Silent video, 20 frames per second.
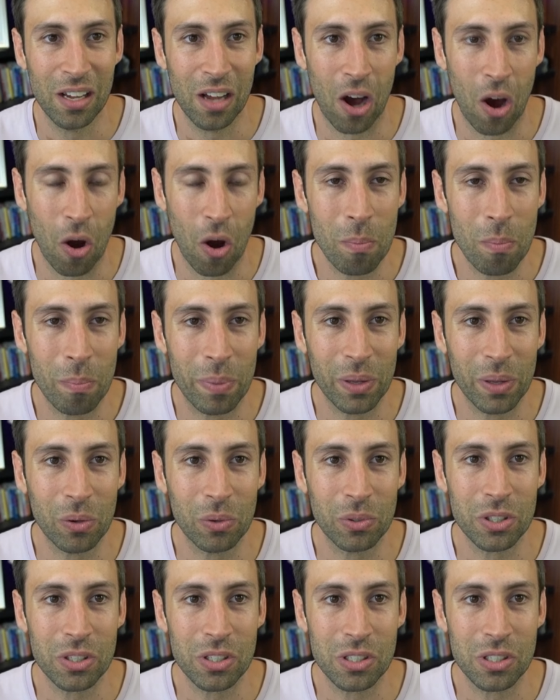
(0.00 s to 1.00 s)
home
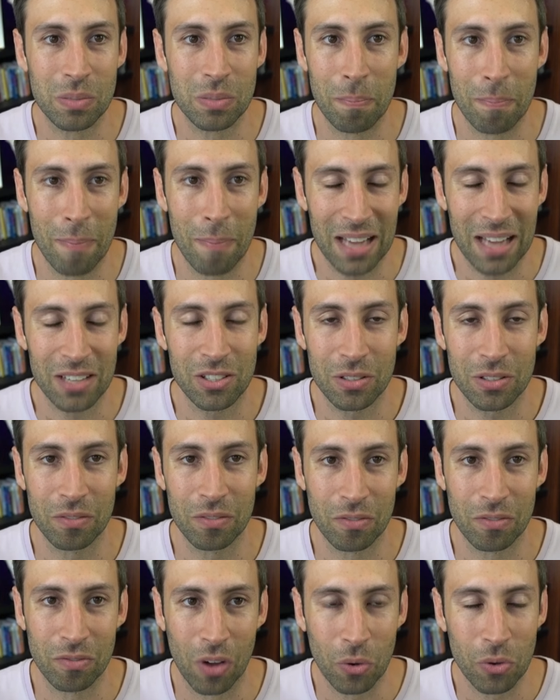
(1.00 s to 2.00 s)
builders, mass
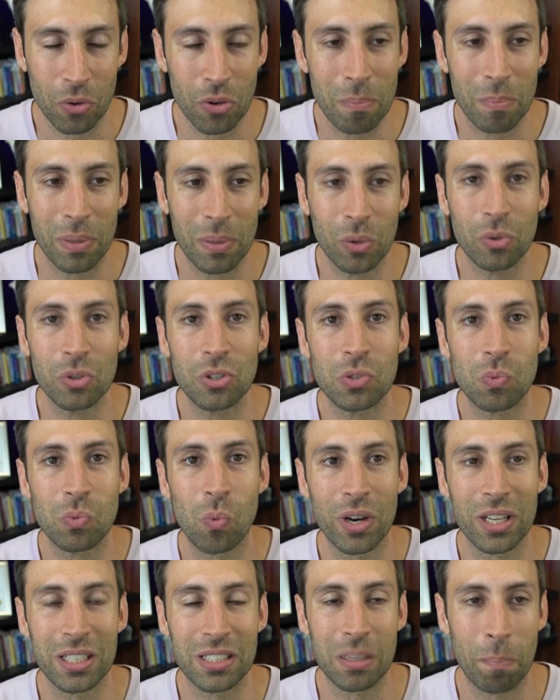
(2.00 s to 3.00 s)
volume builders
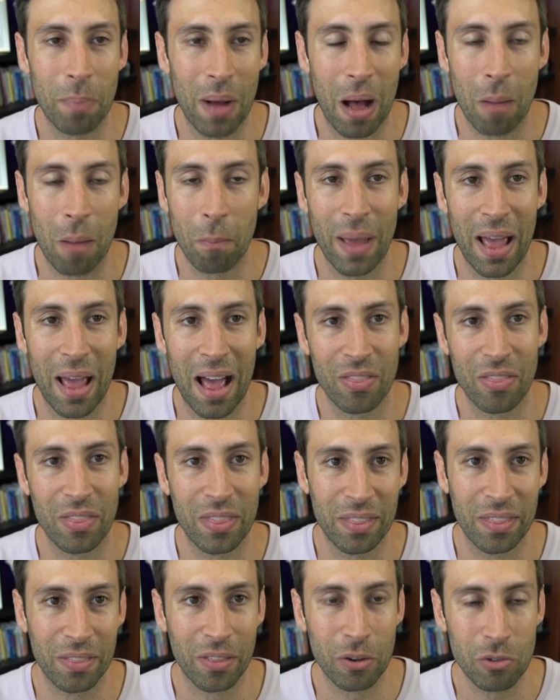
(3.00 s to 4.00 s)
wanting to pump
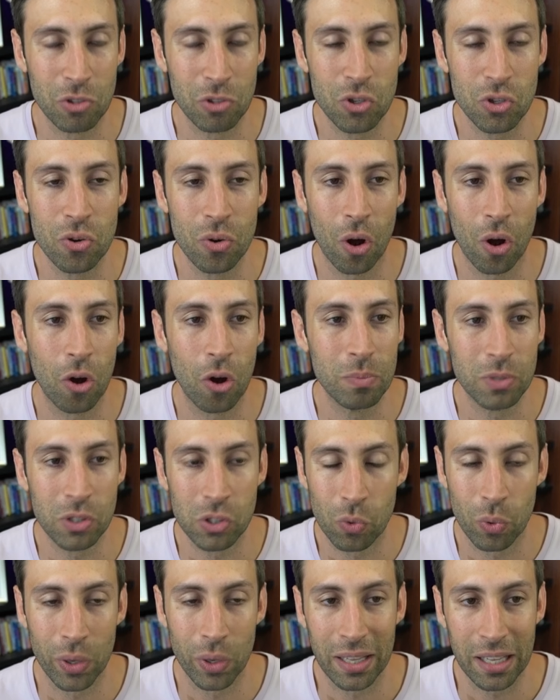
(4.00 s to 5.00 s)
out those new homes
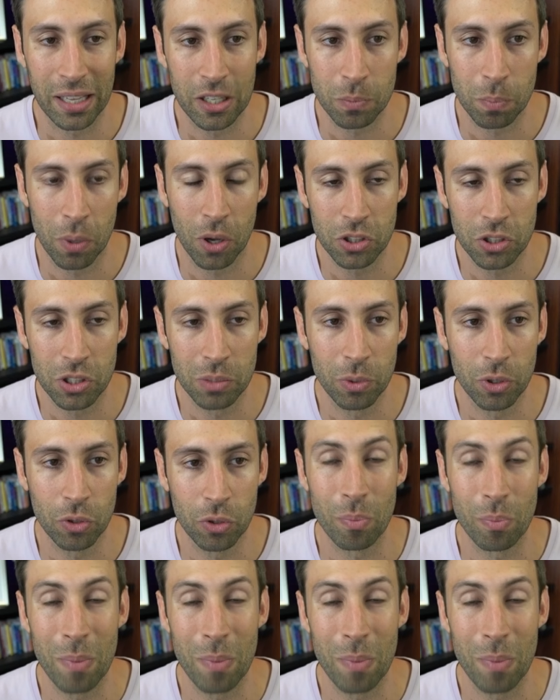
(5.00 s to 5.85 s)
as quickly as possible.